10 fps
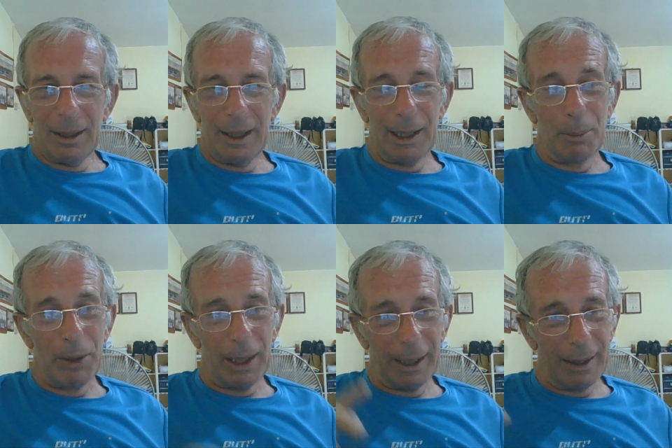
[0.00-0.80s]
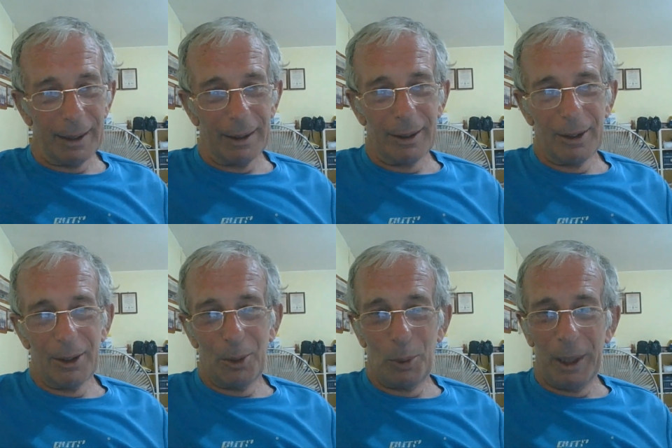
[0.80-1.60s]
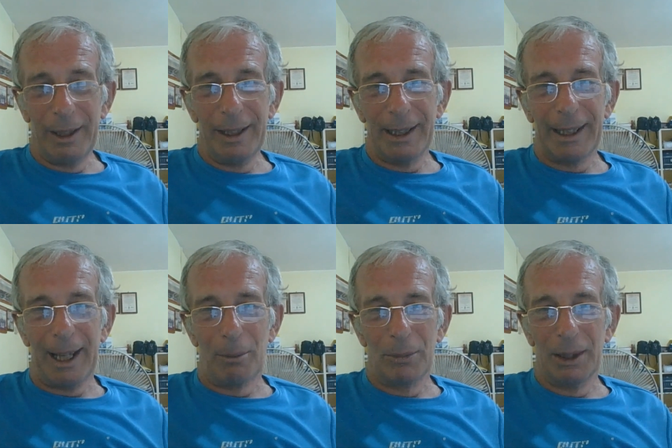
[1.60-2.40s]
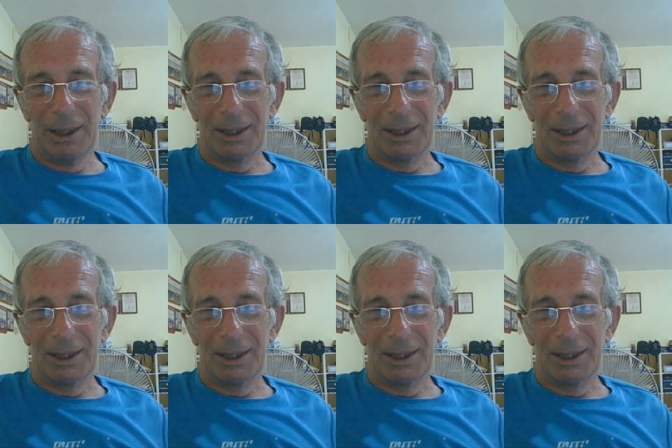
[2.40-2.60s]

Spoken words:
Then I'm thinking, we're in a camp in the